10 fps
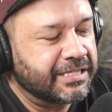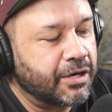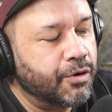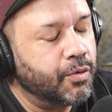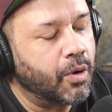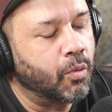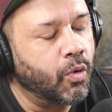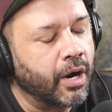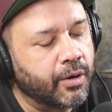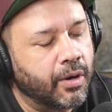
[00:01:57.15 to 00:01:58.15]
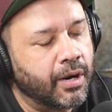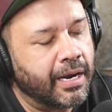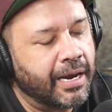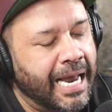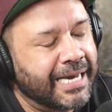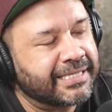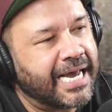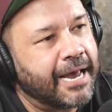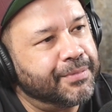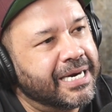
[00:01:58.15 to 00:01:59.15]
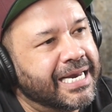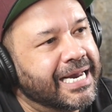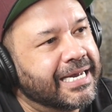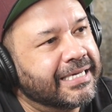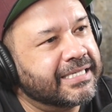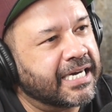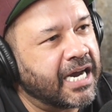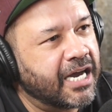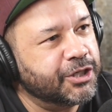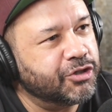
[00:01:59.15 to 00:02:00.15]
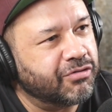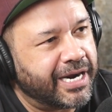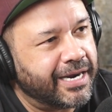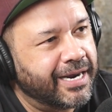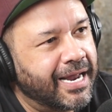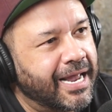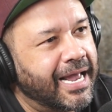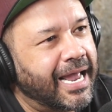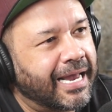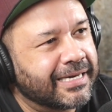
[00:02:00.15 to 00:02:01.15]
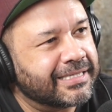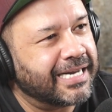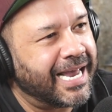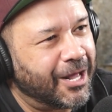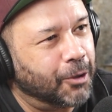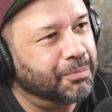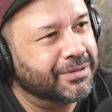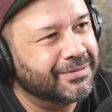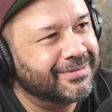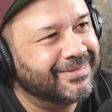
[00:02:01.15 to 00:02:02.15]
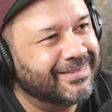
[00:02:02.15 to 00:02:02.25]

So what has to happen here is a country has to help